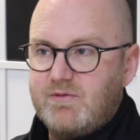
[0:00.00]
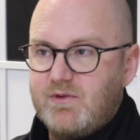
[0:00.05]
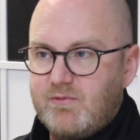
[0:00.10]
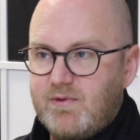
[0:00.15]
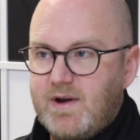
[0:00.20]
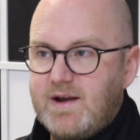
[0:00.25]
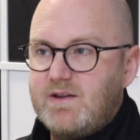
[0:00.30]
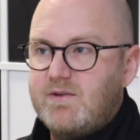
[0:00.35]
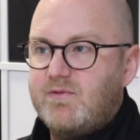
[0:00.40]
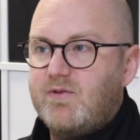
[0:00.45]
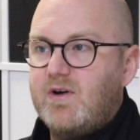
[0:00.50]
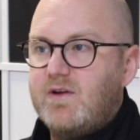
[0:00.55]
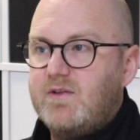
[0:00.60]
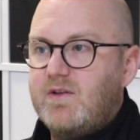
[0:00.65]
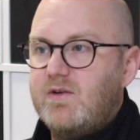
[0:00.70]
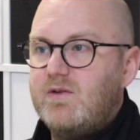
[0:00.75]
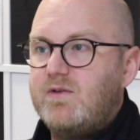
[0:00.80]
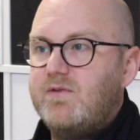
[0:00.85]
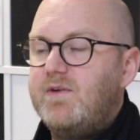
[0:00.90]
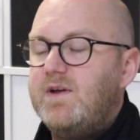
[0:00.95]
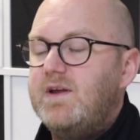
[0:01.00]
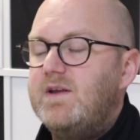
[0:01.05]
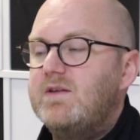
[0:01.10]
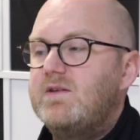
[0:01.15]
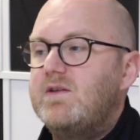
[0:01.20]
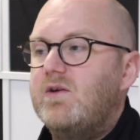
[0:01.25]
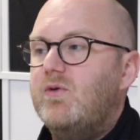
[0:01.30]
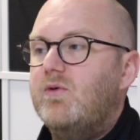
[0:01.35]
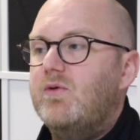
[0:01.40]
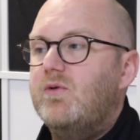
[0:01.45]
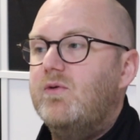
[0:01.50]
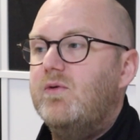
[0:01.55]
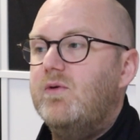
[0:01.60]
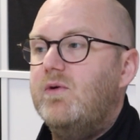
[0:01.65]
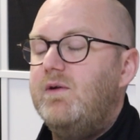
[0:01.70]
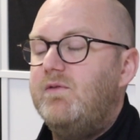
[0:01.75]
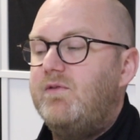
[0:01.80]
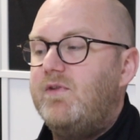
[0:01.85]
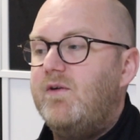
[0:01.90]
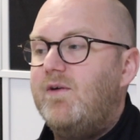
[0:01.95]
to rectify those things, or
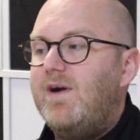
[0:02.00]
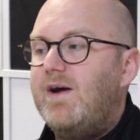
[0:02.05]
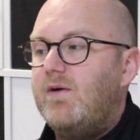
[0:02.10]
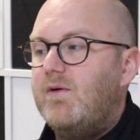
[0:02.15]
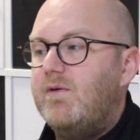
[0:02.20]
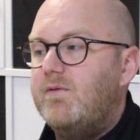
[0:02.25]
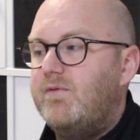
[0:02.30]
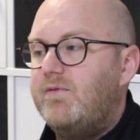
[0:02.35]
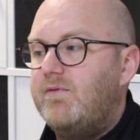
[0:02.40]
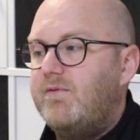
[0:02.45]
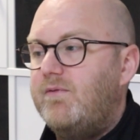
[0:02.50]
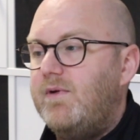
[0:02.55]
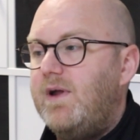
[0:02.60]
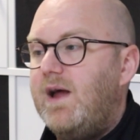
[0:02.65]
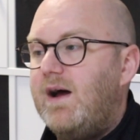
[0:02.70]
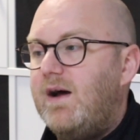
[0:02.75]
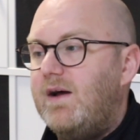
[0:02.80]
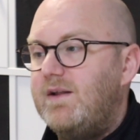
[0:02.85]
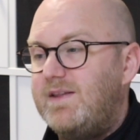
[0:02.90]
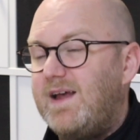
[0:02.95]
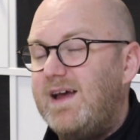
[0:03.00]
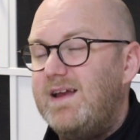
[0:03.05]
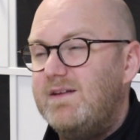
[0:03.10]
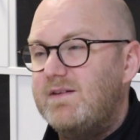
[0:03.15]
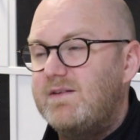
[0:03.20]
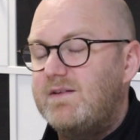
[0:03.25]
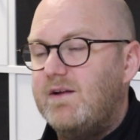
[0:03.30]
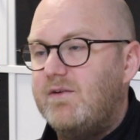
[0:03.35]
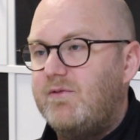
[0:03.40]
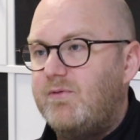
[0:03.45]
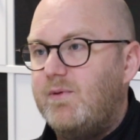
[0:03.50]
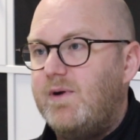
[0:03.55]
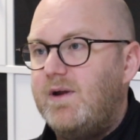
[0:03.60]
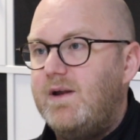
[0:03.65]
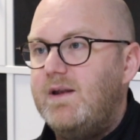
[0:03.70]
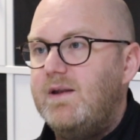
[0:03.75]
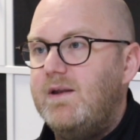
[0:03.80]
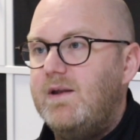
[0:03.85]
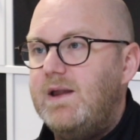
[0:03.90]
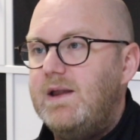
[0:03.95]
if they're out of date stuff where
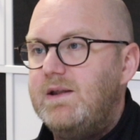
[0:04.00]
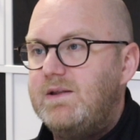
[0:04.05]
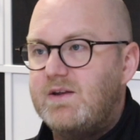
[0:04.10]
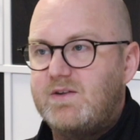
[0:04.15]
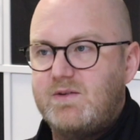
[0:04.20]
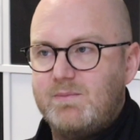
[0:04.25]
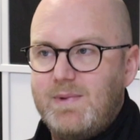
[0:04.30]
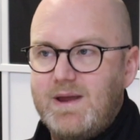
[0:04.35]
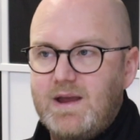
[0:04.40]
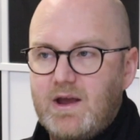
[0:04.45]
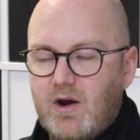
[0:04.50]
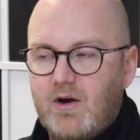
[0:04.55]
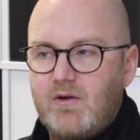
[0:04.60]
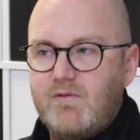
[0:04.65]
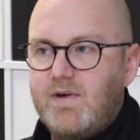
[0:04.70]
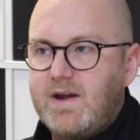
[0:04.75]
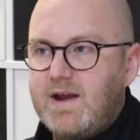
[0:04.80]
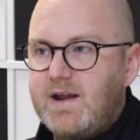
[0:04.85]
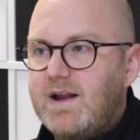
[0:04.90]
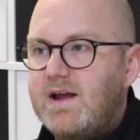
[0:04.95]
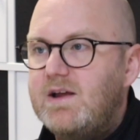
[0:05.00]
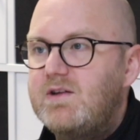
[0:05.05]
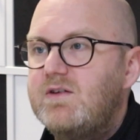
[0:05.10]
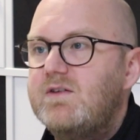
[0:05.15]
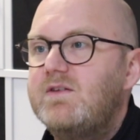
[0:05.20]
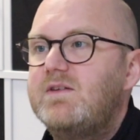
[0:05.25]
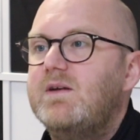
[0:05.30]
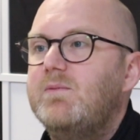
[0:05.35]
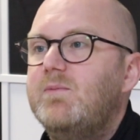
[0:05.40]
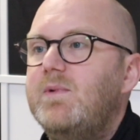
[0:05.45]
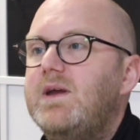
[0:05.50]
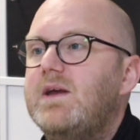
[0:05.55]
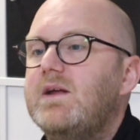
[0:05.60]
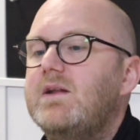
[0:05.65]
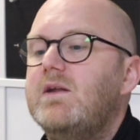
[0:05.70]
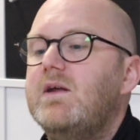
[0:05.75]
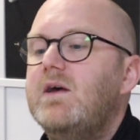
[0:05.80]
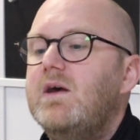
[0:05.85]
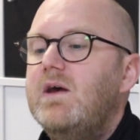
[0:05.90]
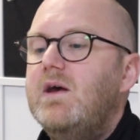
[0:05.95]
it doesn't meet current regulations, then we
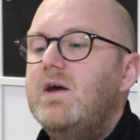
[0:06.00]
can